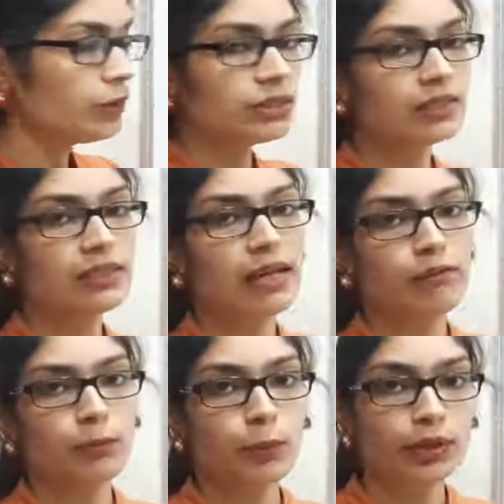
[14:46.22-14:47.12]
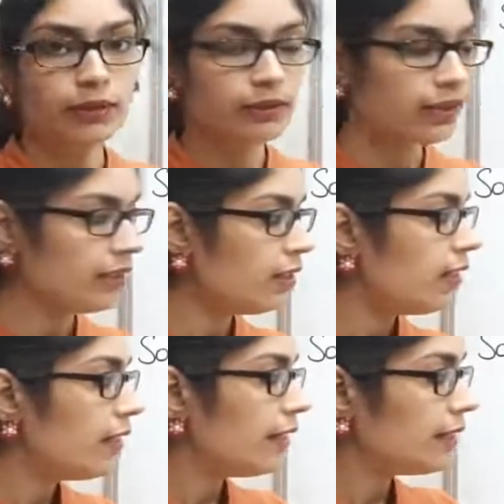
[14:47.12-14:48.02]
is 11.3,
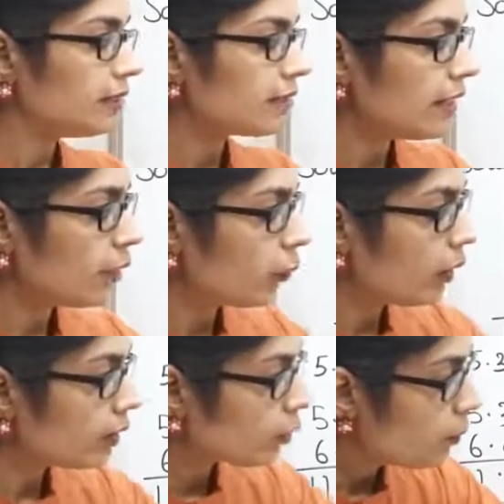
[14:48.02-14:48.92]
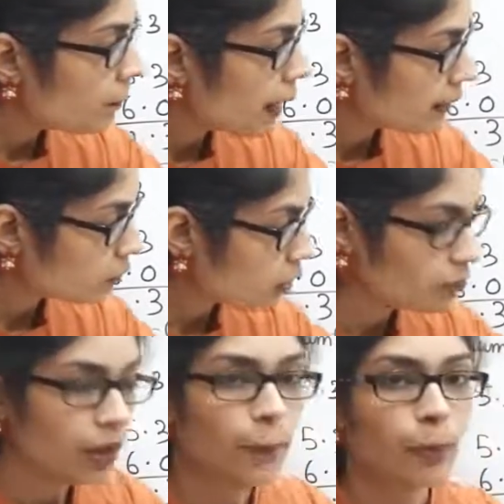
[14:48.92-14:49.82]
it is equal to mass of the
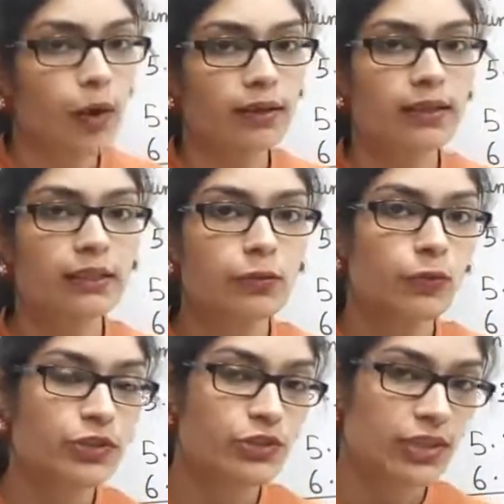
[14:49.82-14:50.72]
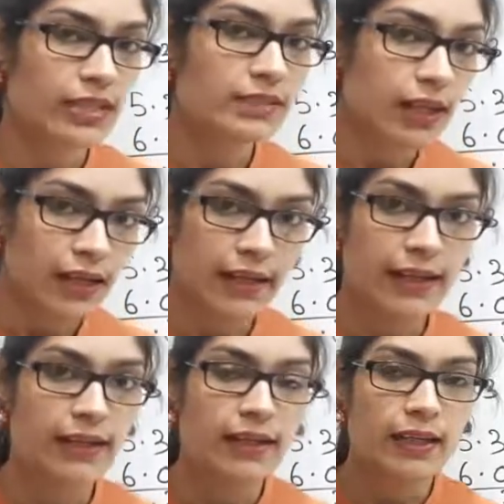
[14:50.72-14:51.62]
product, which is again
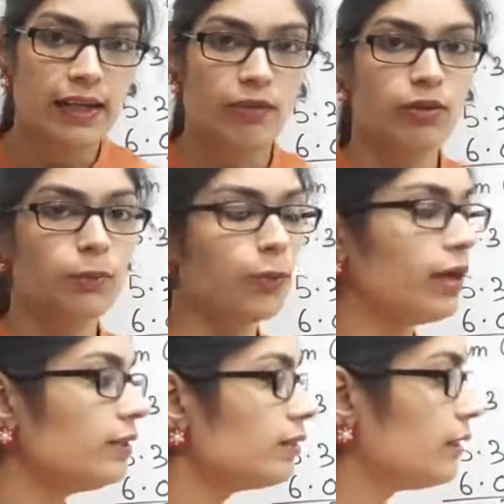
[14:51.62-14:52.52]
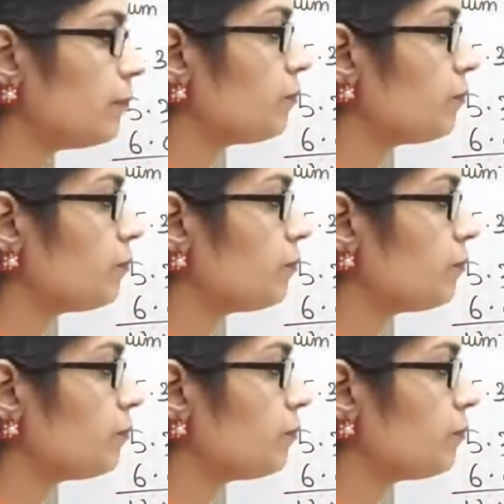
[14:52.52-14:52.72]
11.3.